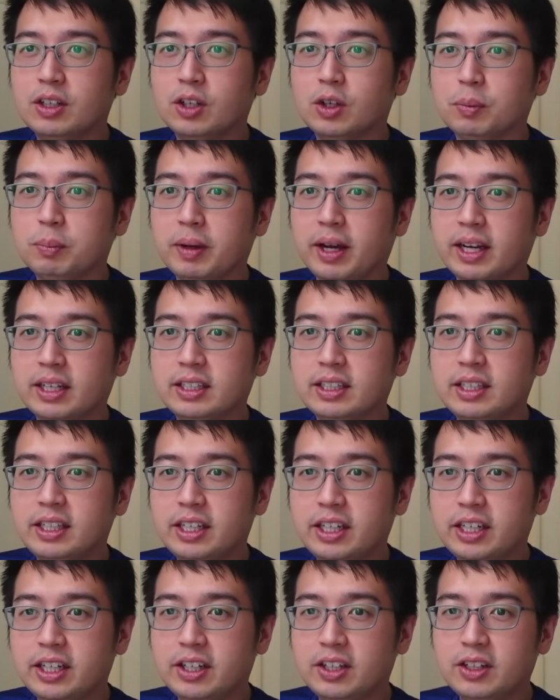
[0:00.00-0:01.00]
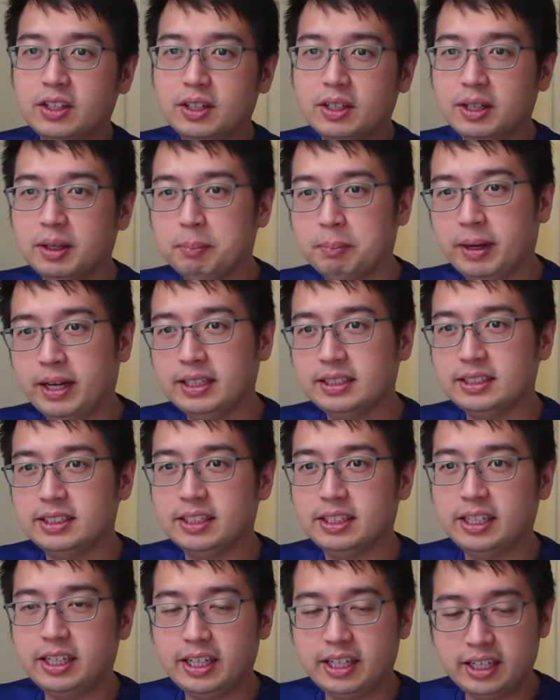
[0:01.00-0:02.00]
go back to here, paste
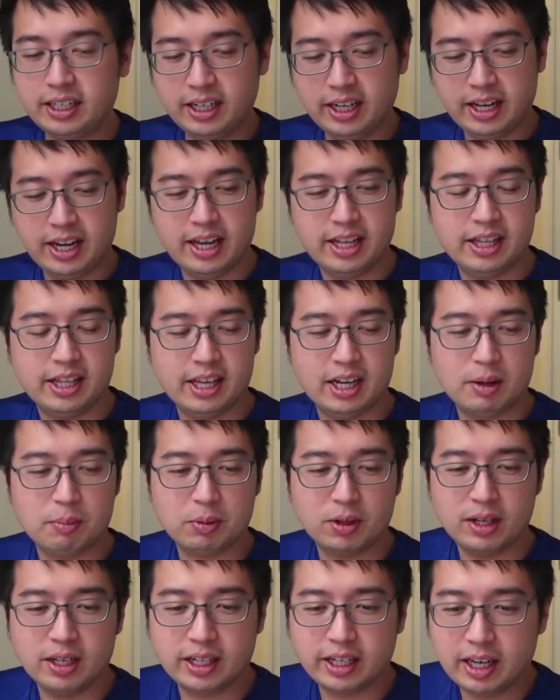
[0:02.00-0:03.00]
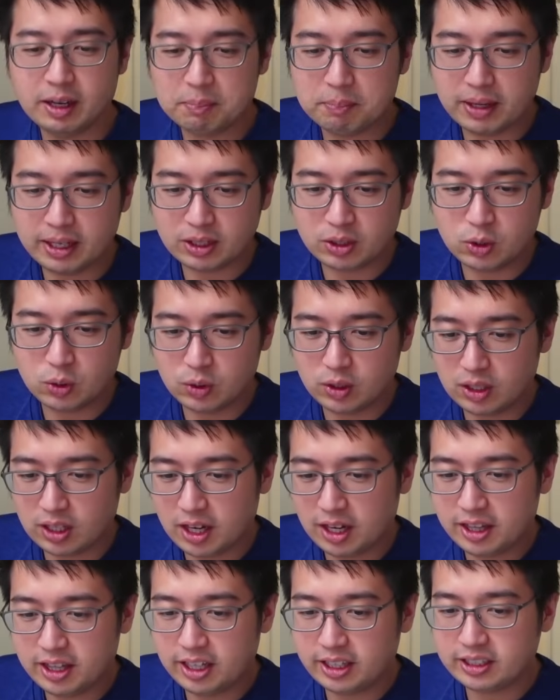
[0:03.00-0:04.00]
it in, and then I'm gonna get my Google
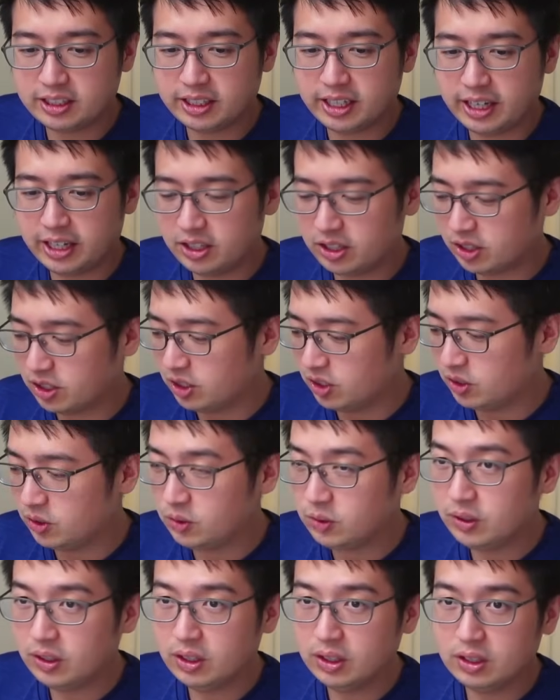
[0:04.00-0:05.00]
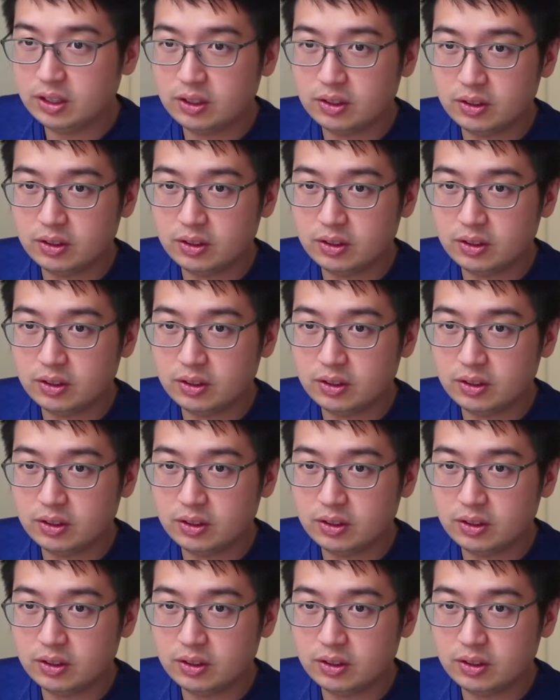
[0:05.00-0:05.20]
Authenticator code.